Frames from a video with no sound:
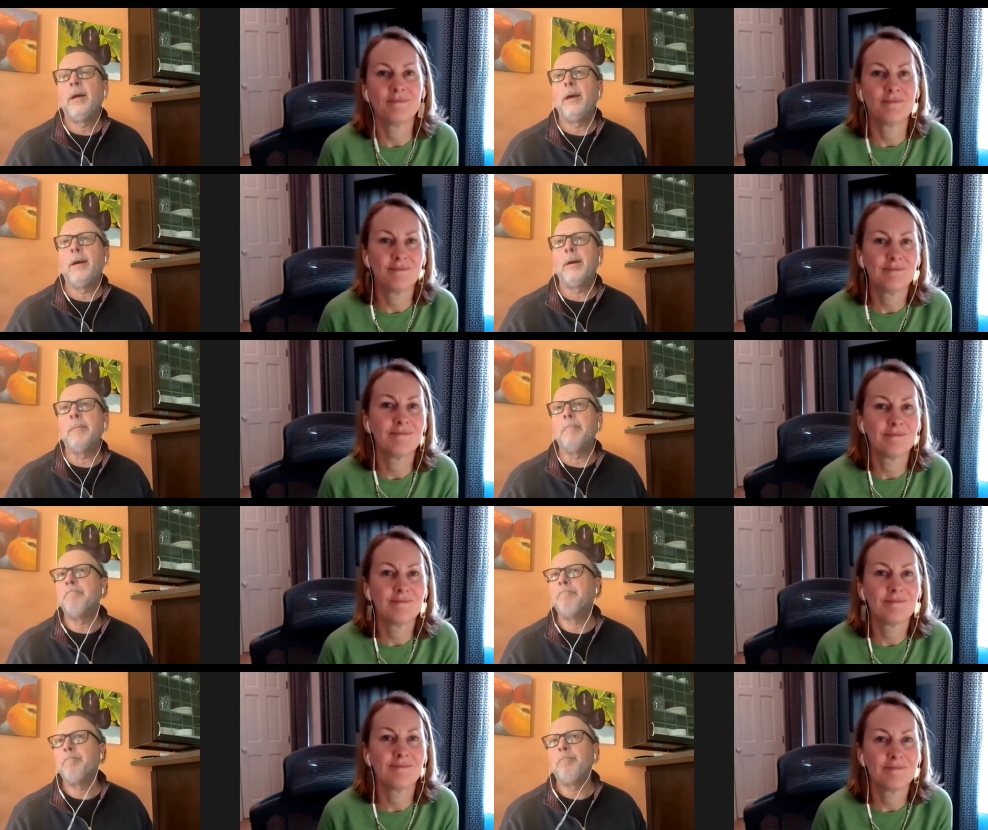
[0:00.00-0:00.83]

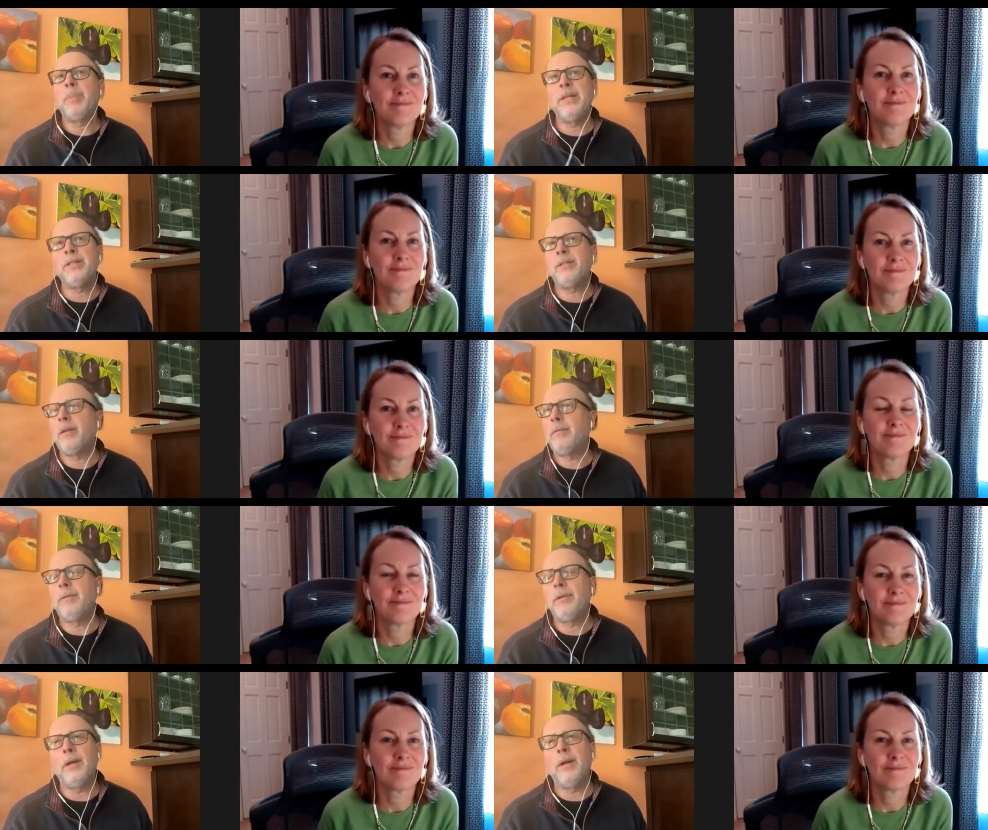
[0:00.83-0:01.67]
Speaker 1: um, based on
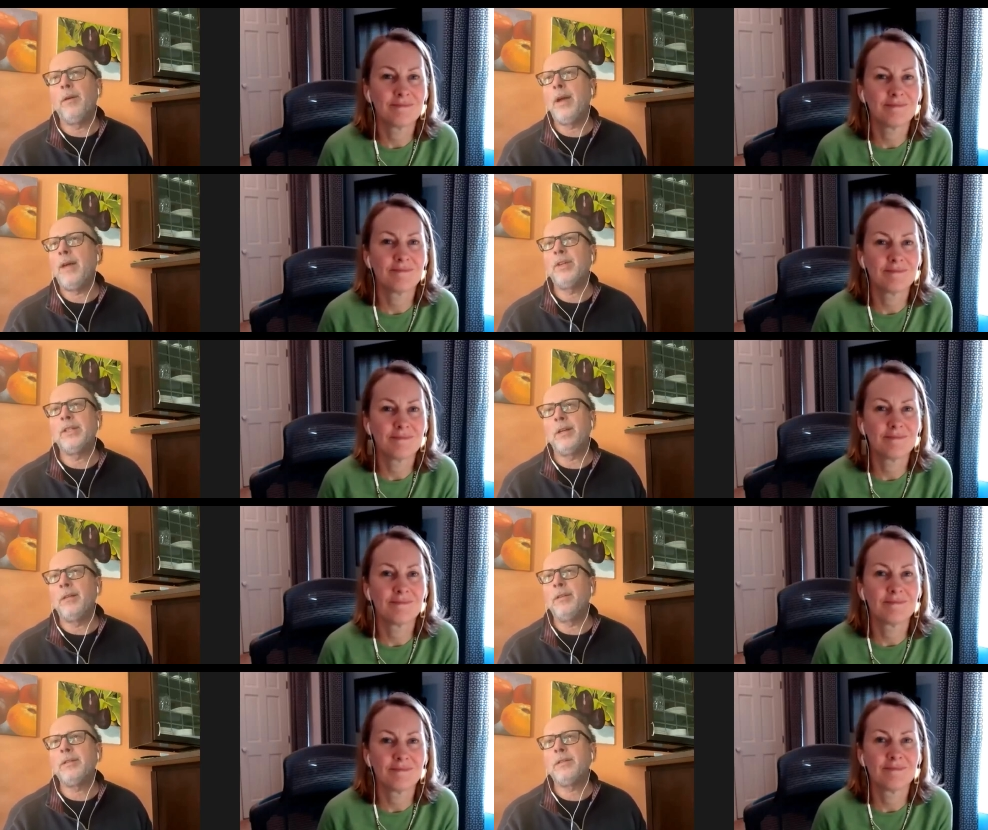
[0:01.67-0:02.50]
you know having
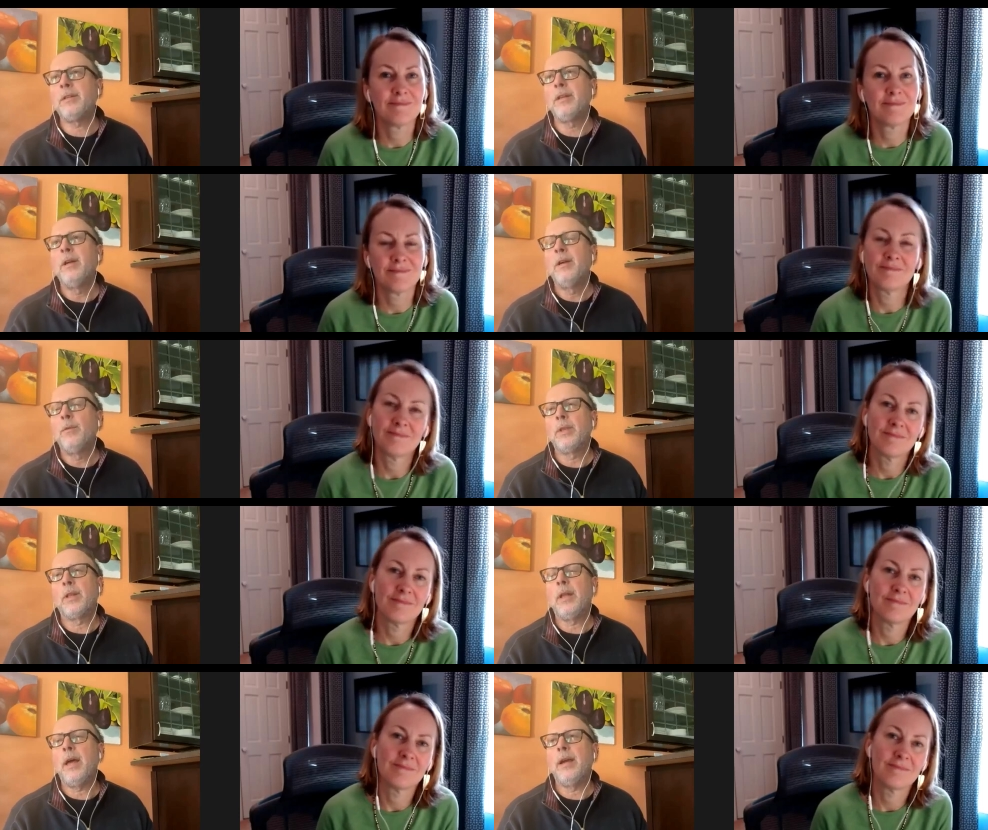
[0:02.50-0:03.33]
done this with a
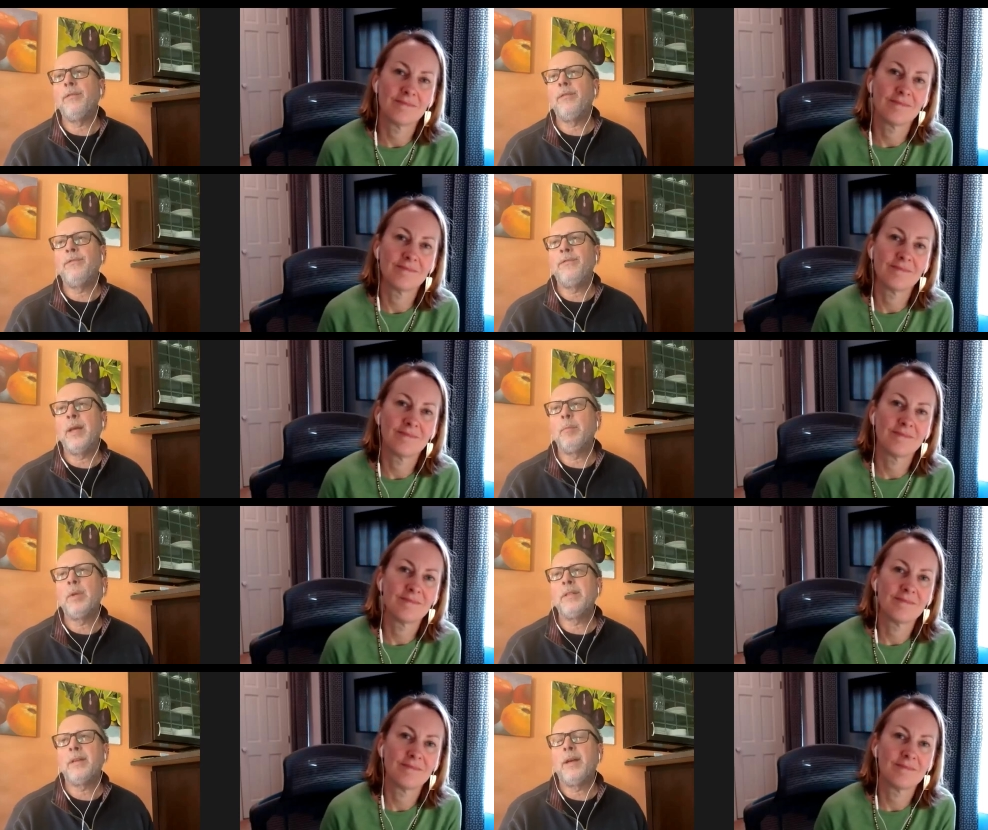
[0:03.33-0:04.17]
lot of different
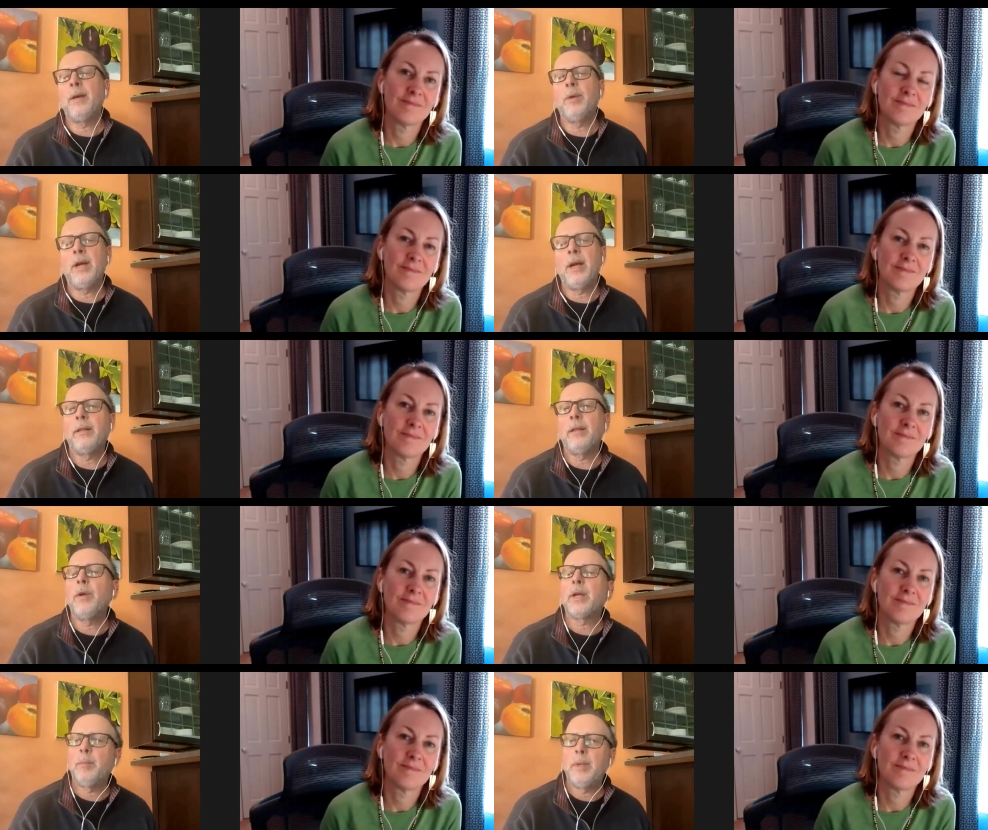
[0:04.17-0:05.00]
families, I would highly
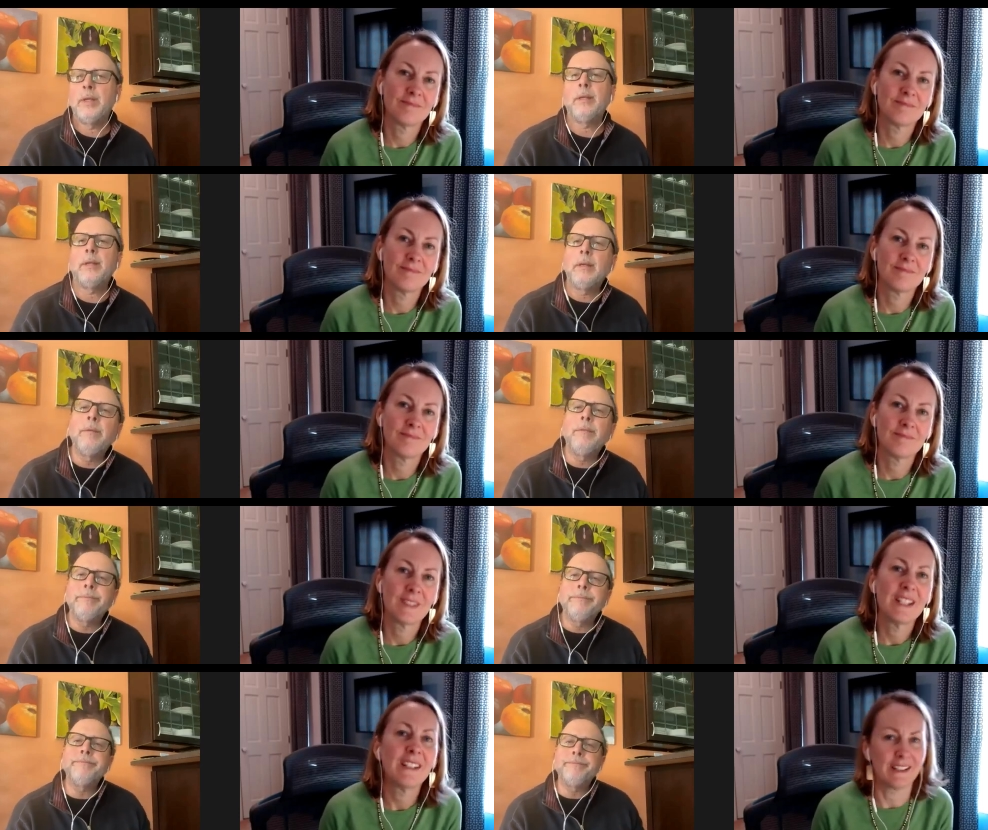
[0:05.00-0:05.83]
recommend it.
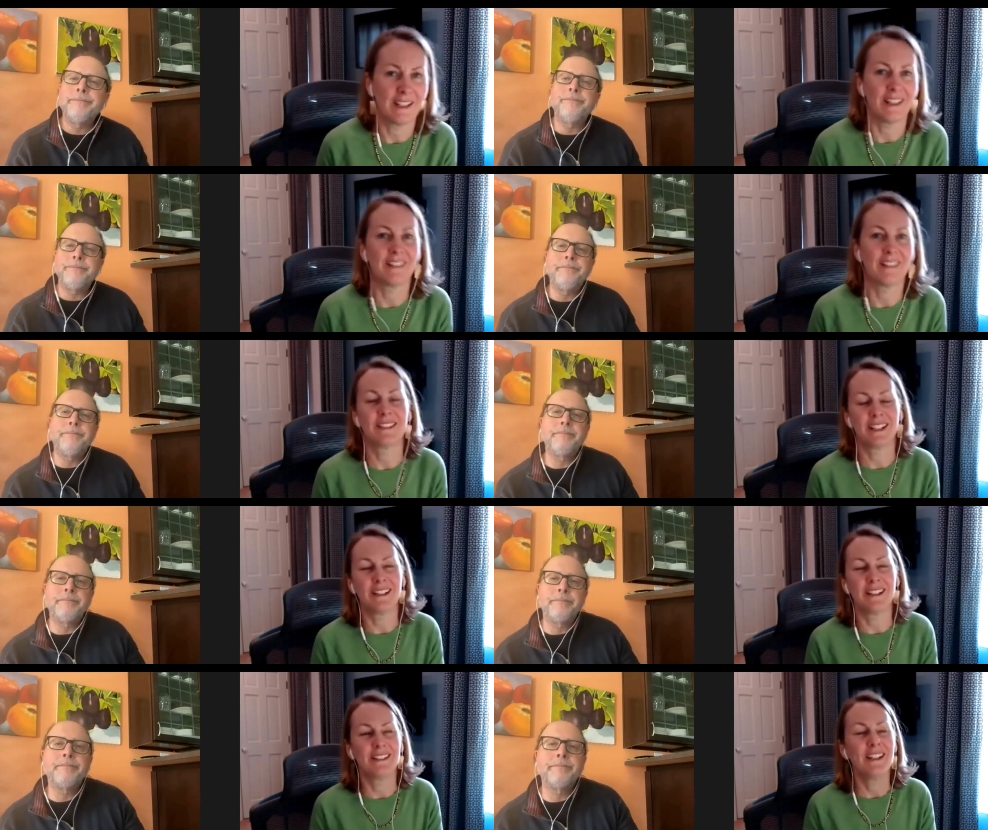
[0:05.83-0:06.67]
Speaker 2: Yeah,
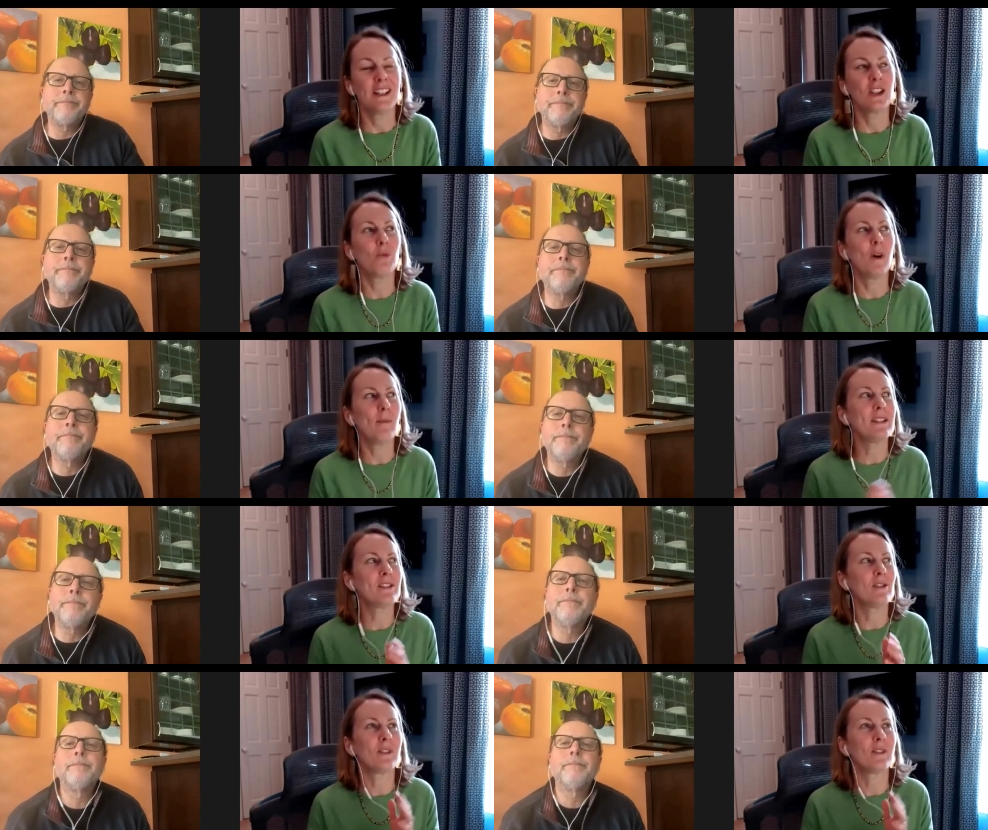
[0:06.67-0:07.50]
yeah. The
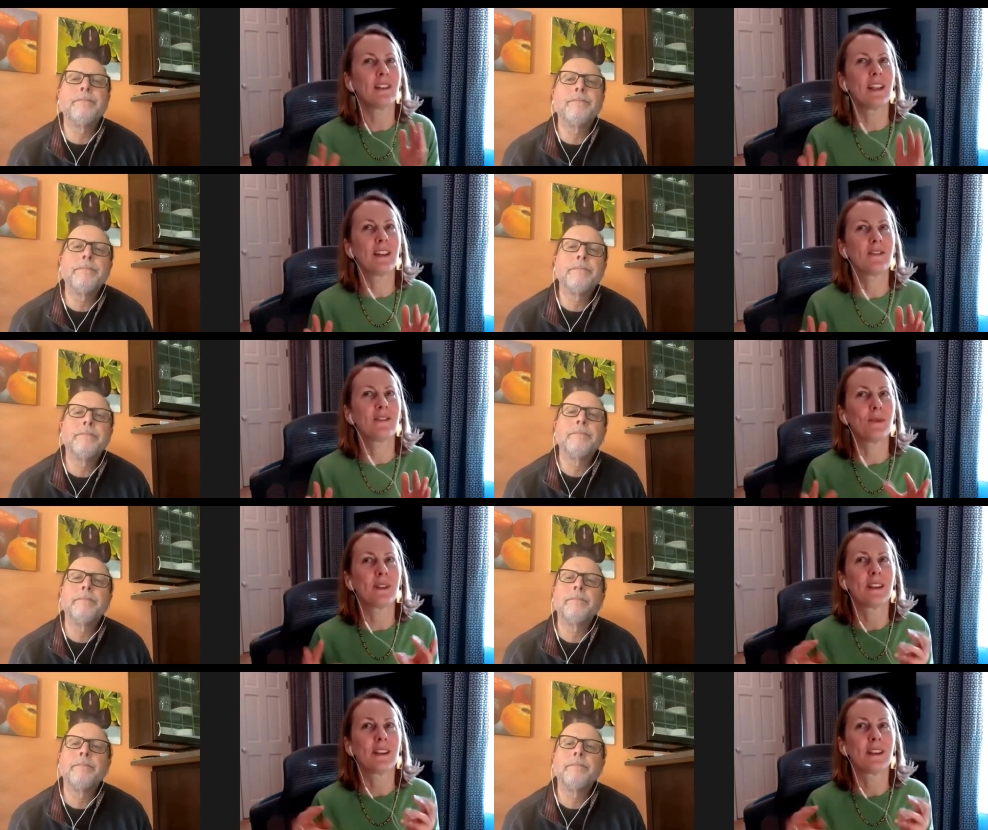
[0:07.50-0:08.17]
woman too that left it